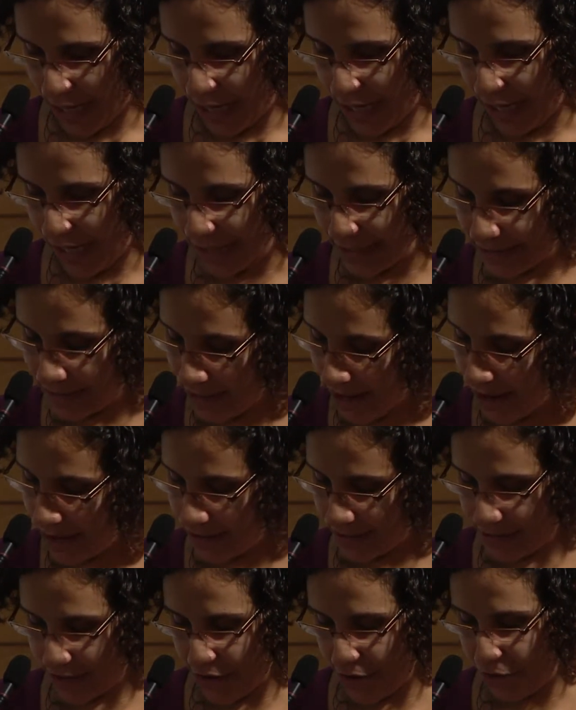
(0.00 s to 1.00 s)
It is not
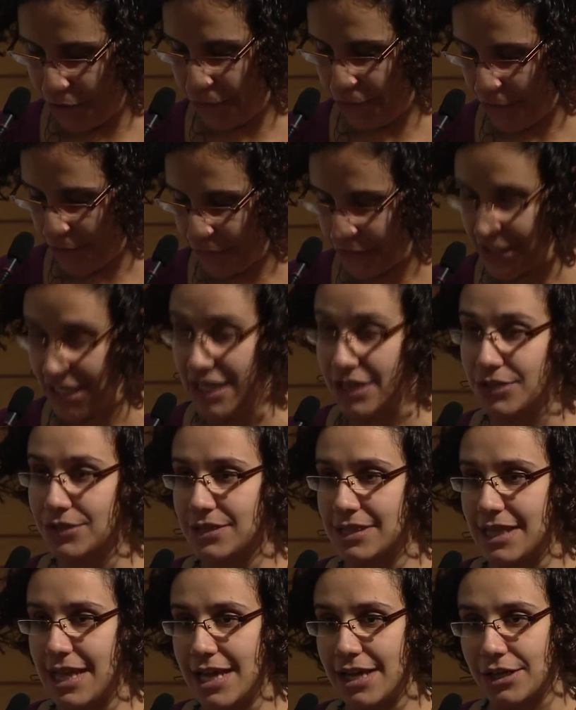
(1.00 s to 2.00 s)
as though 50 years
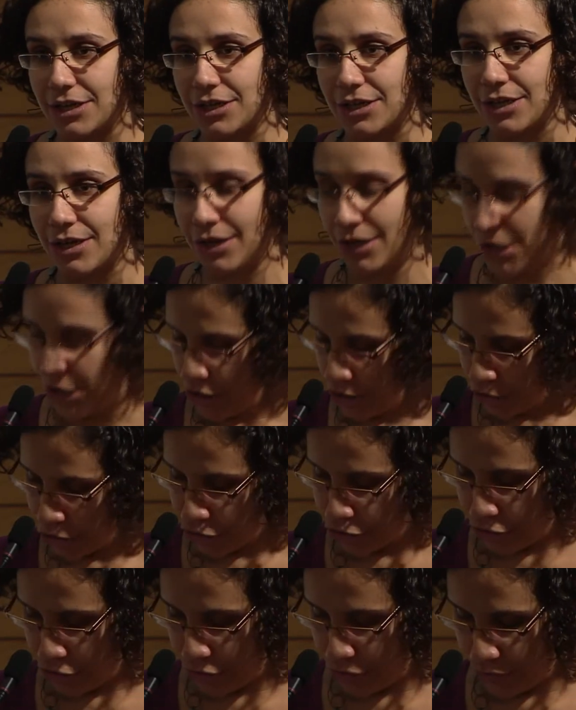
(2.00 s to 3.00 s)
later,
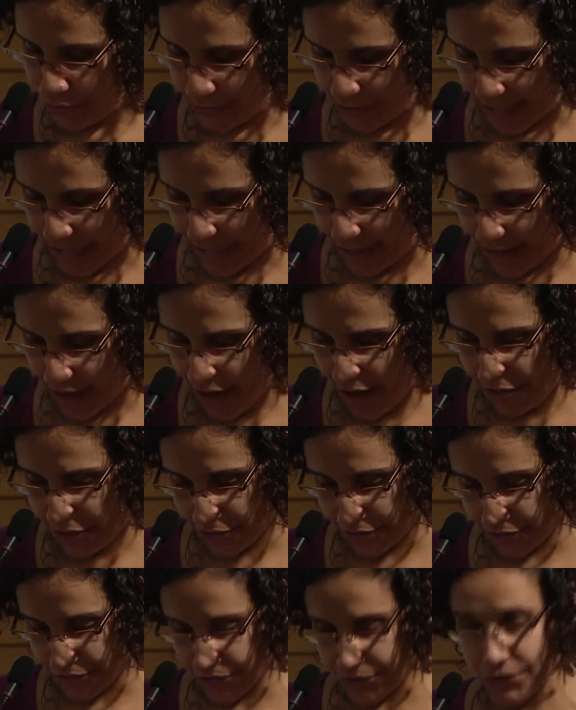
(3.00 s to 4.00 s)
Jews and
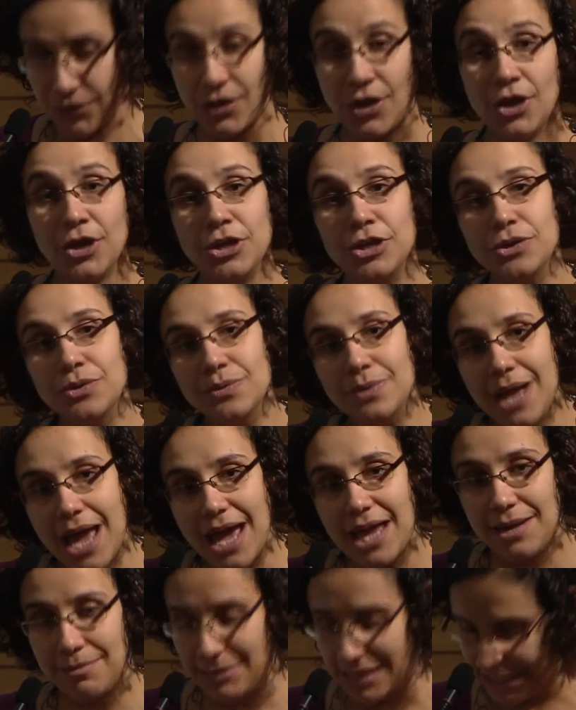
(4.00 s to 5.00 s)
others
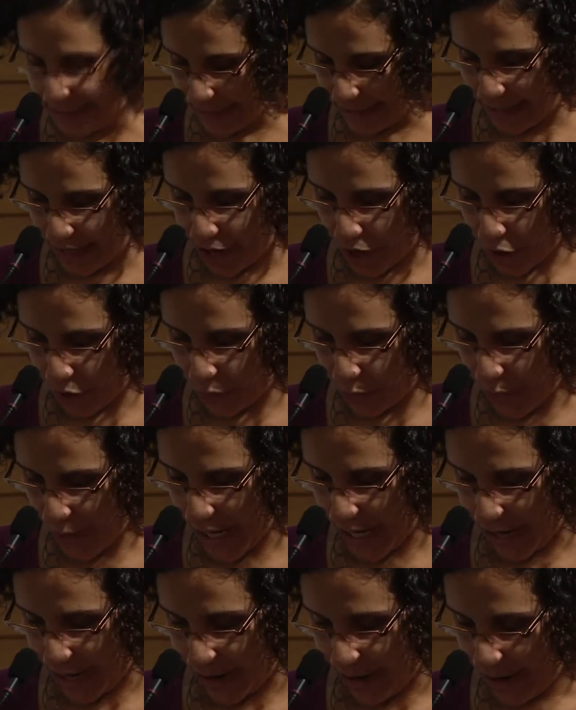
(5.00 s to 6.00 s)
unanimously
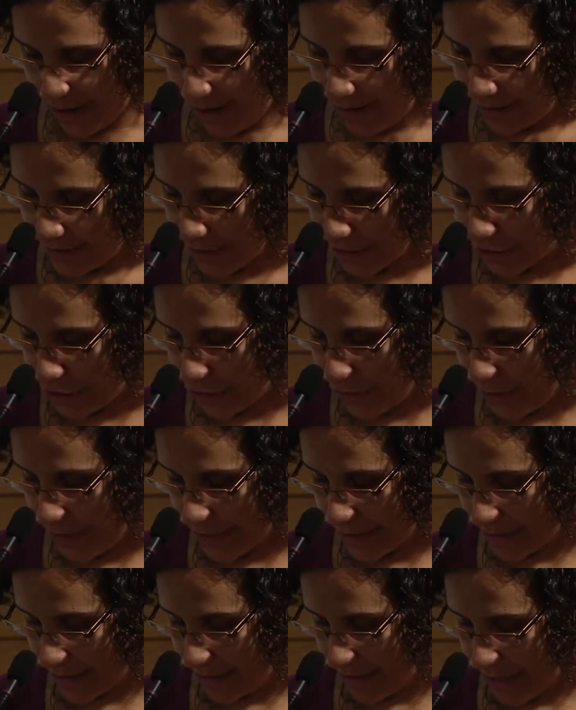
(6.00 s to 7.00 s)
agree that
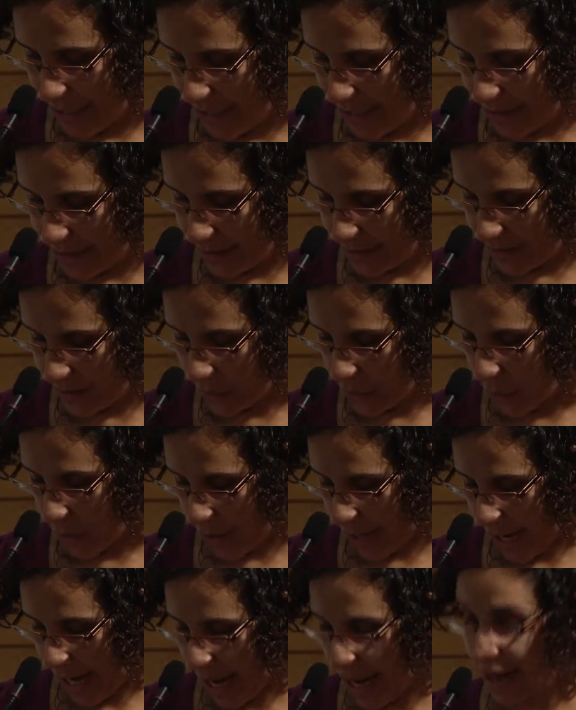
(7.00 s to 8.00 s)
Judaism is or
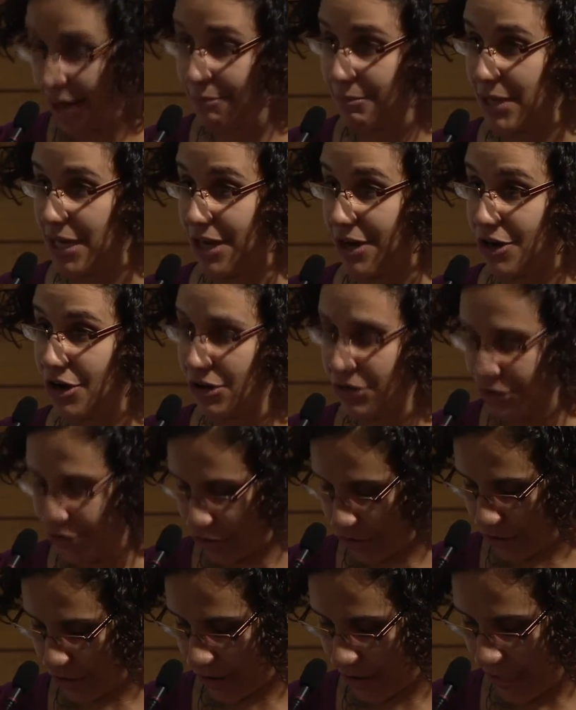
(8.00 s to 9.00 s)
can be a
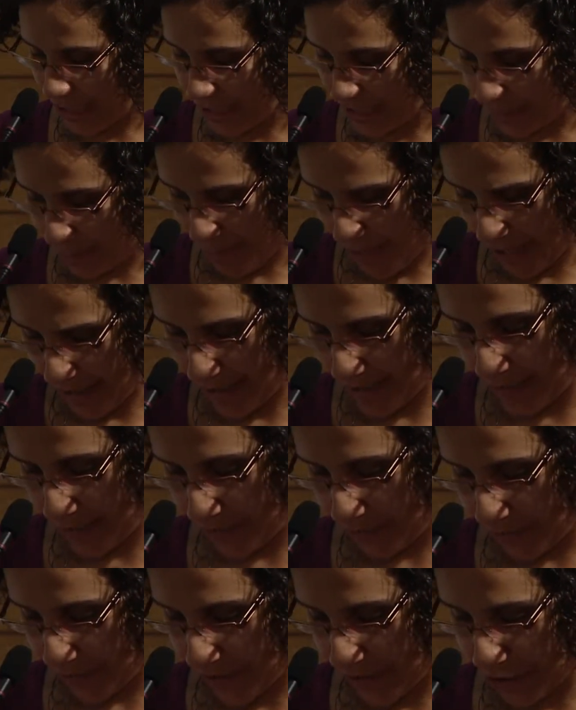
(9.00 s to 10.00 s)
culture independent
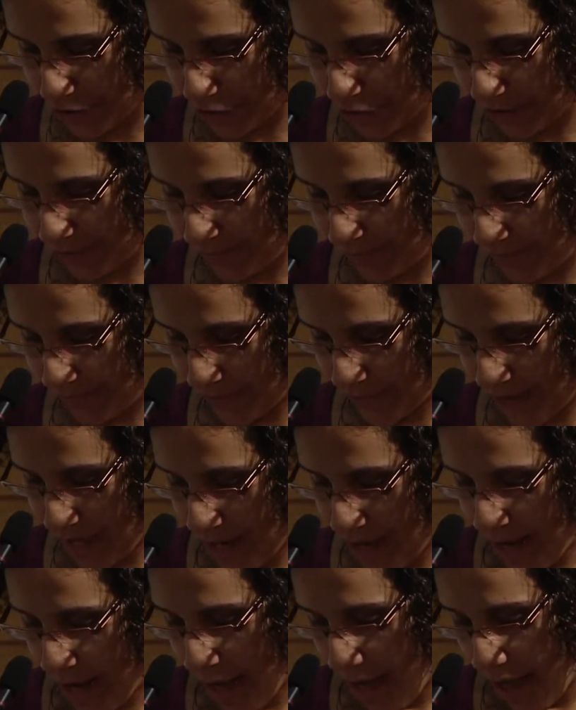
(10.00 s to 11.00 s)
of religion,
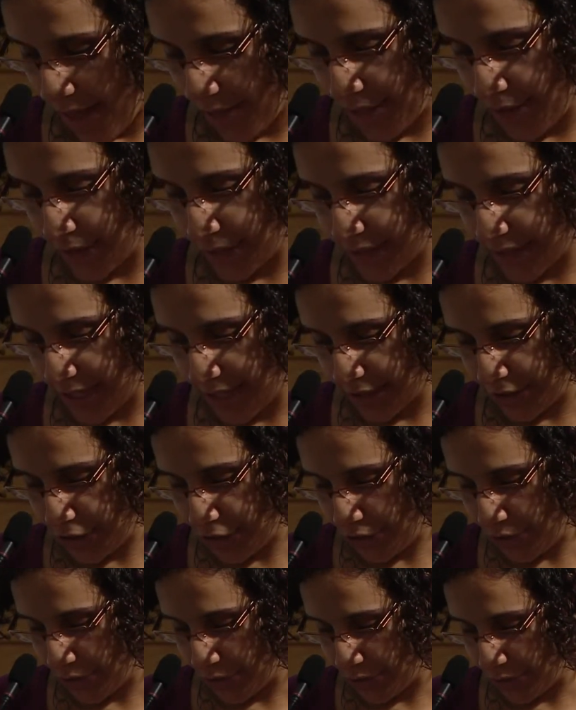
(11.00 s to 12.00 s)
and those that
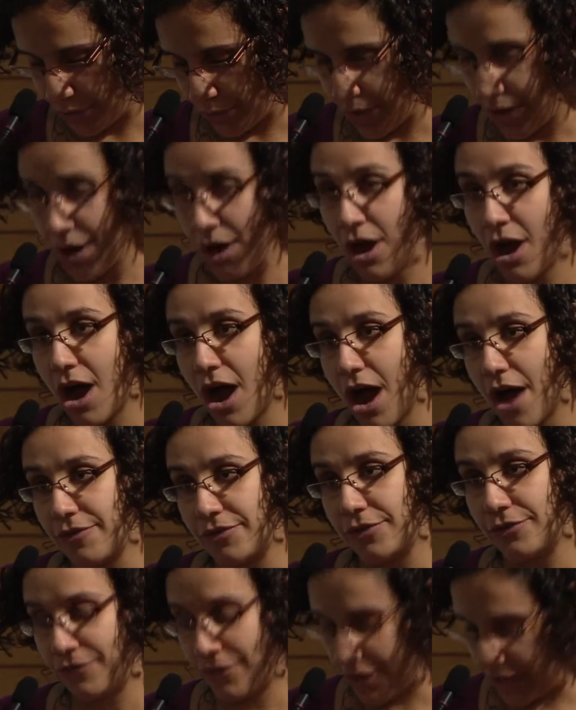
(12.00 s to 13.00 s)
do
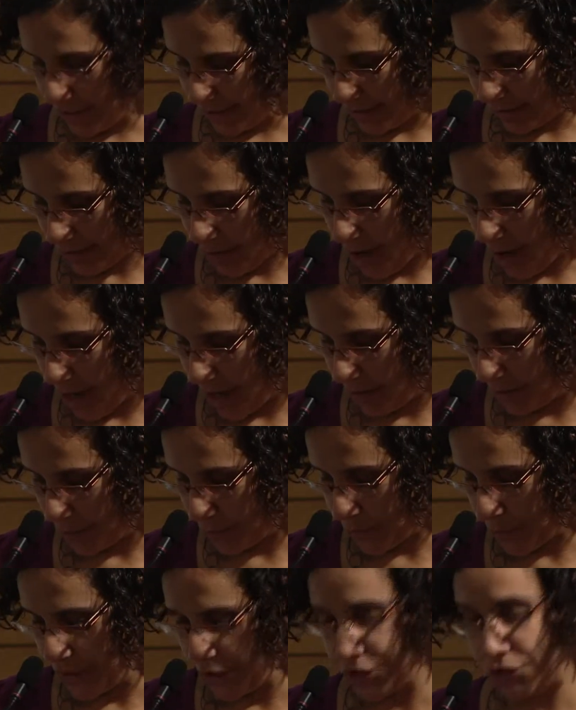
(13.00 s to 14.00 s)
often find the line
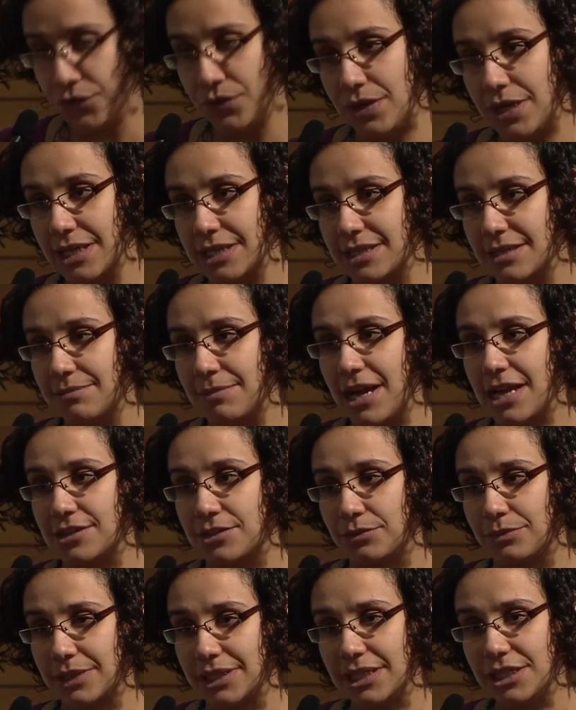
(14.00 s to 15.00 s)
between Judaism as a
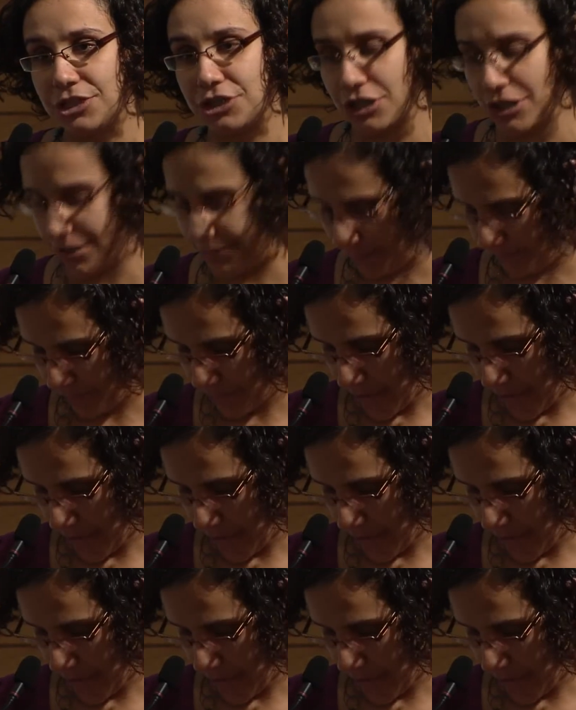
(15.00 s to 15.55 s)
religion